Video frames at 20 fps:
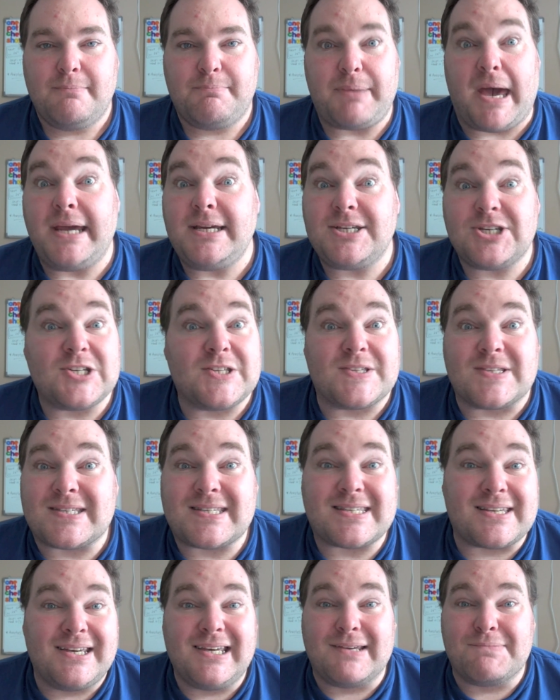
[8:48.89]

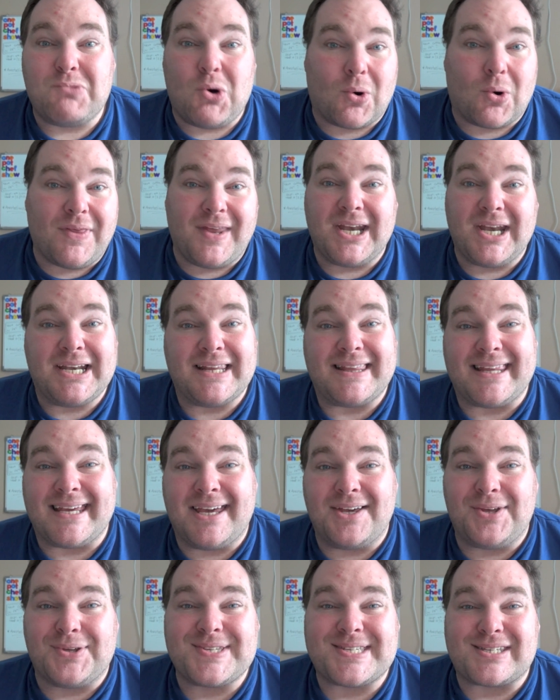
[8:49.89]
patience more than anything
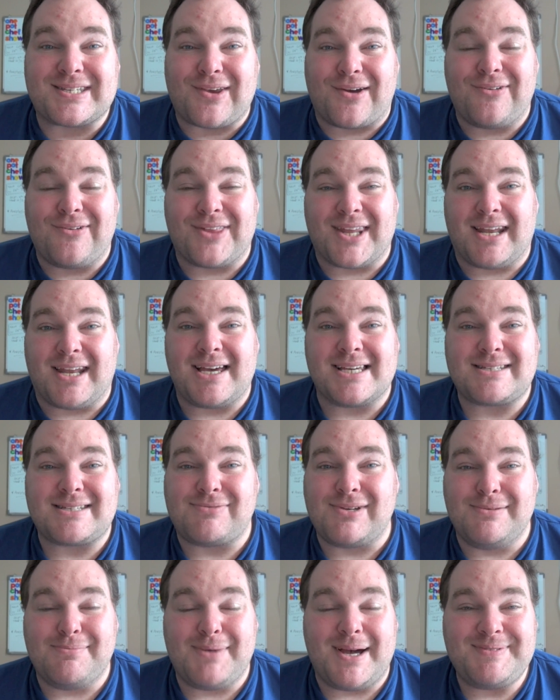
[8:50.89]
else over the last
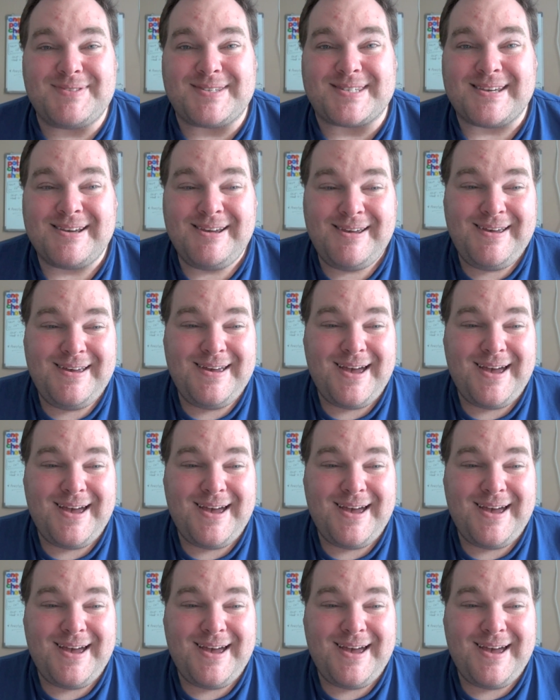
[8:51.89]
few months.